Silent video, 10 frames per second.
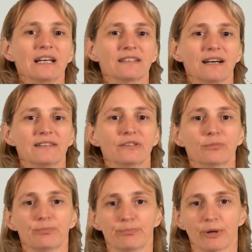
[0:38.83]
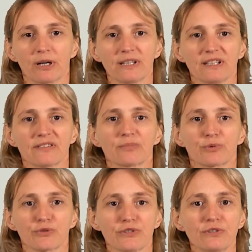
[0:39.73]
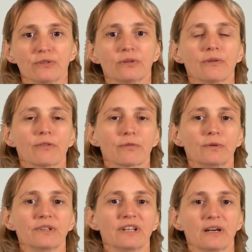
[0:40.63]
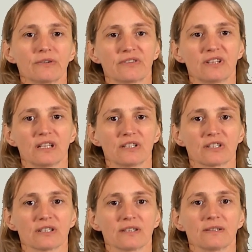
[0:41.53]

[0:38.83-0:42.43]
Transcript: that the parties pursue through the negotiation.